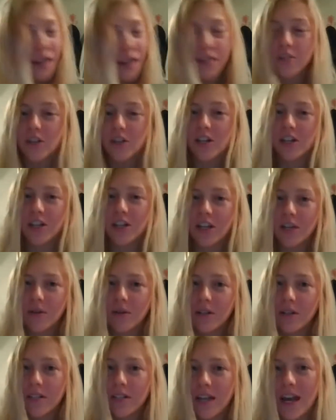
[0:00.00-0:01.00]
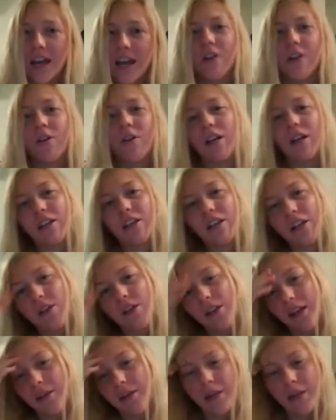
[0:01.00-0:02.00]
Is there anything you want to say or anything
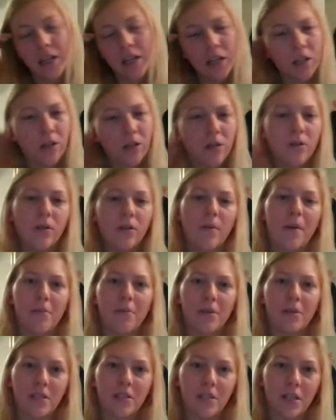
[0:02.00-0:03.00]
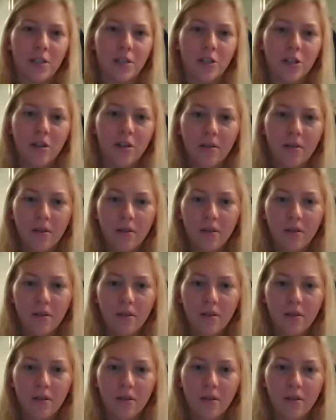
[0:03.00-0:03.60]
you'd like me to include in my presentation?